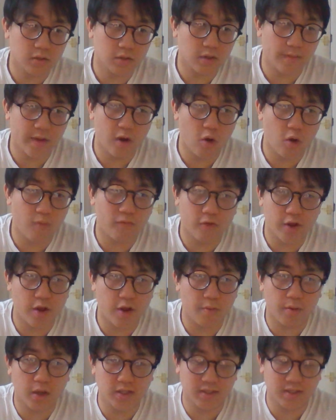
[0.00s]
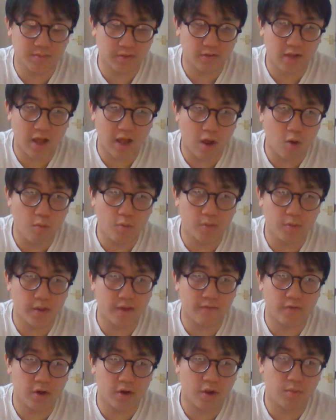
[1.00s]
I've been home for a year plus. I'm still at home
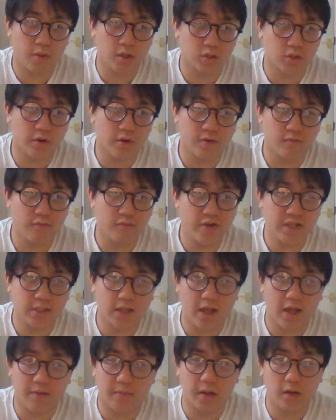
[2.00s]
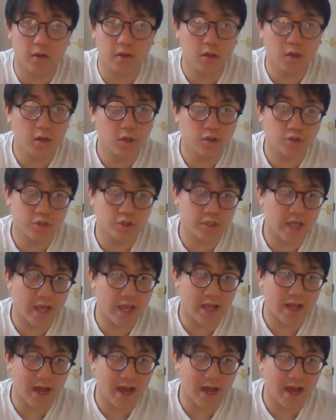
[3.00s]
for a year plus. Only recently I've been taking